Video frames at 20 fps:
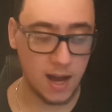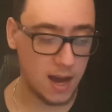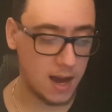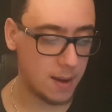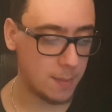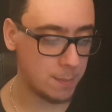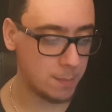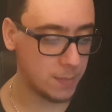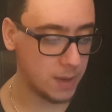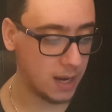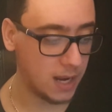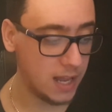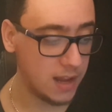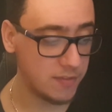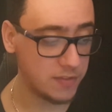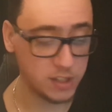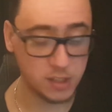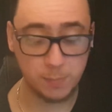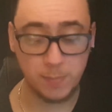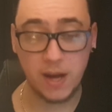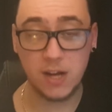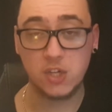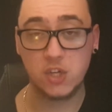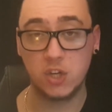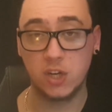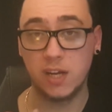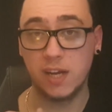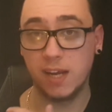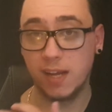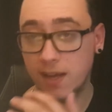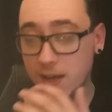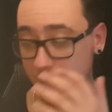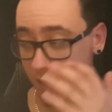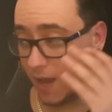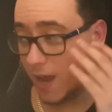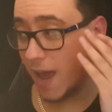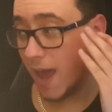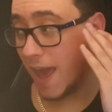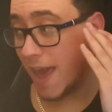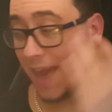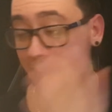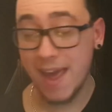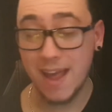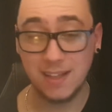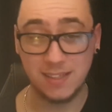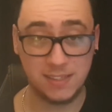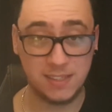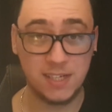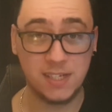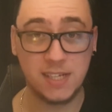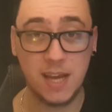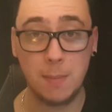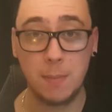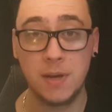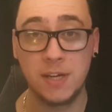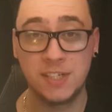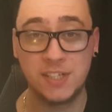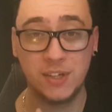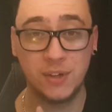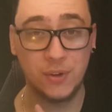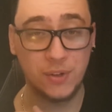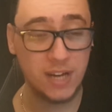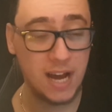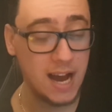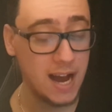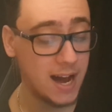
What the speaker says: Liv especially hates this episode.